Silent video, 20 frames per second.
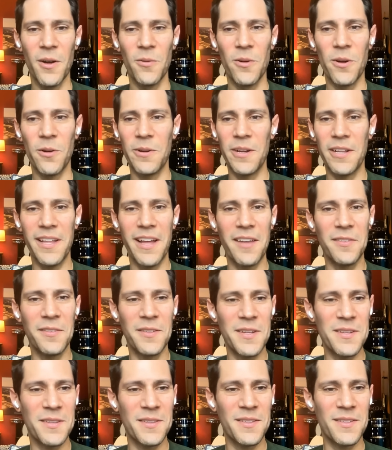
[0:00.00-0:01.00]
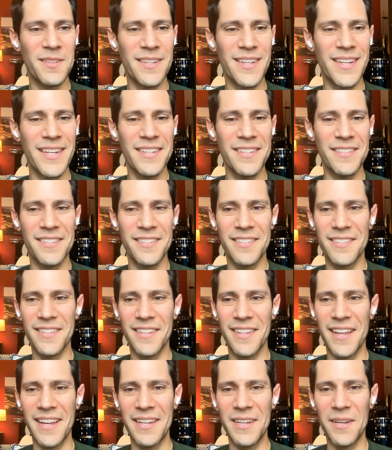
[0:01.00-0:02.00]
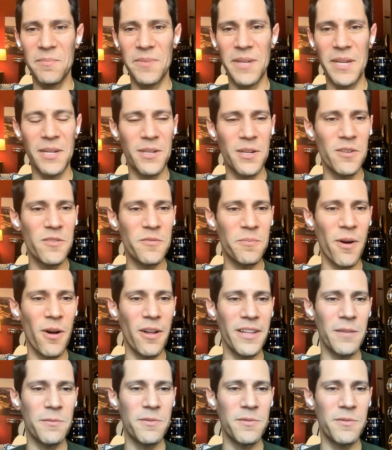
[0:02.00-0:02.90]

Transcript: we realized he's like a big goofball.